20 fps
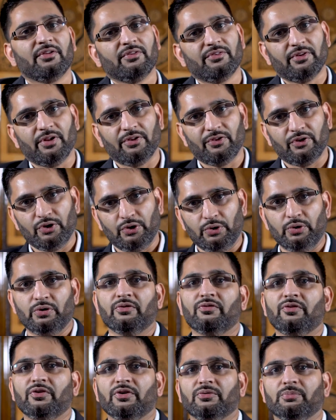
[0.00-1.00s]
then the
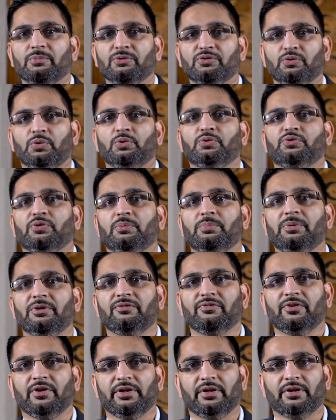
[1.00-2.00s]
universe must also be
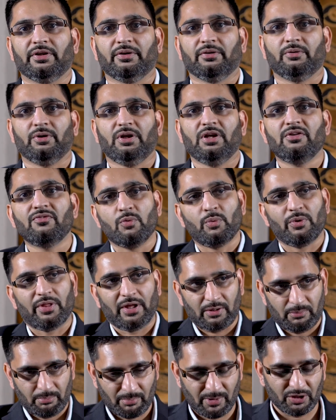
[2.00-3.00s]
finite, even
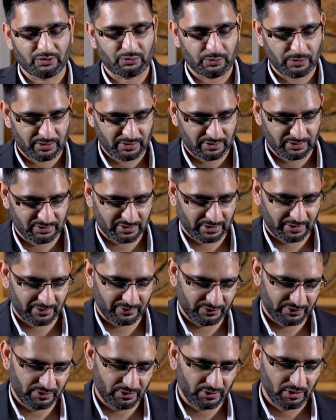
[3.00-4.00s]
without measuring the
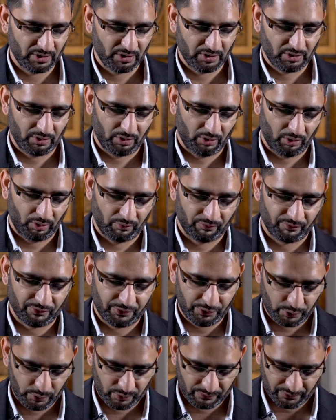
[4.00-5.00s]
entirety of
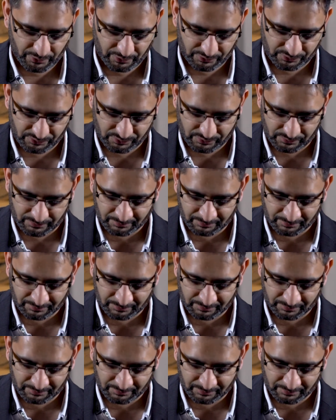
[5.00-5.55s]
the universe.